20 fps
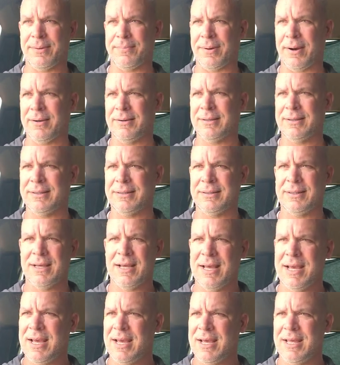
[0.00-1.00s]
Apparently,
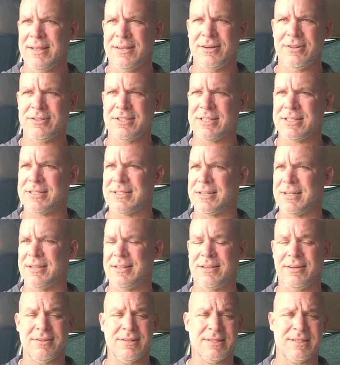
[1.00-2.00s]
they're just
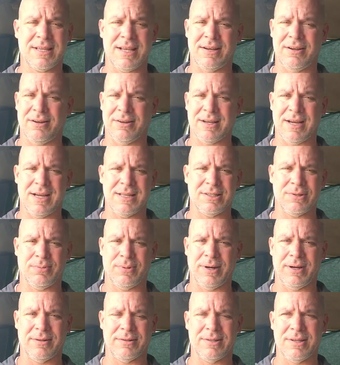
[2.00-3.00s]
getting all kinds of
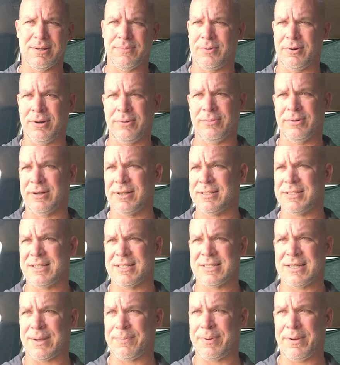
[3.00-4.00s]
weird to the point where it's
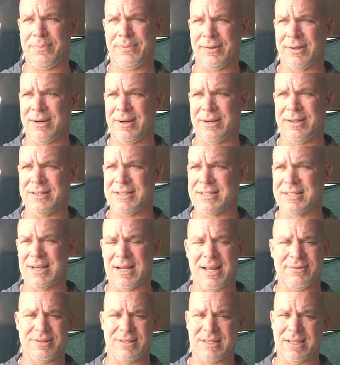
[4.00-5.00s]
just like people are just
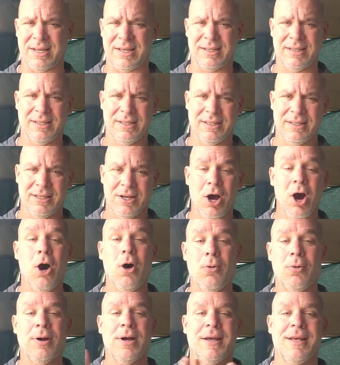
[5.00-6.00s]
going to have to say,
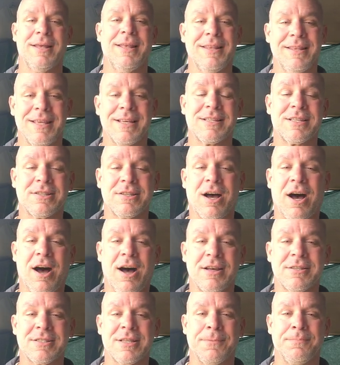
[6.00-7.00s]
oh, this is
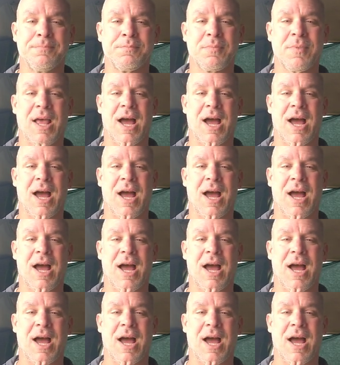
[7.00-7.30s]
awesome.